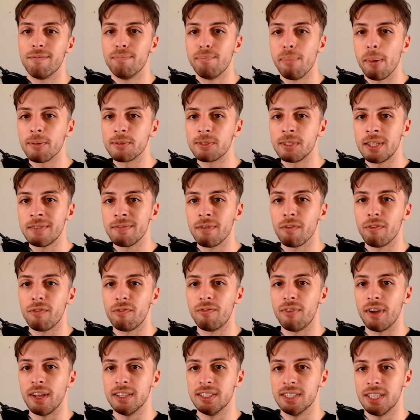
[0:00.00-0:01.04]
positive
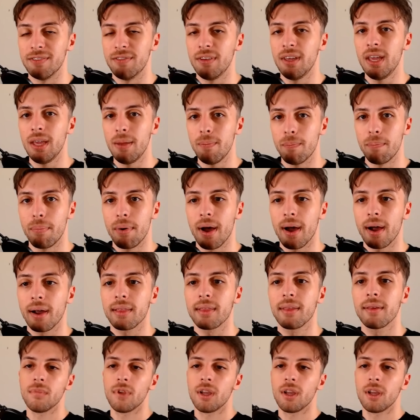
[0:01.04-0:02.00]
offensive impact.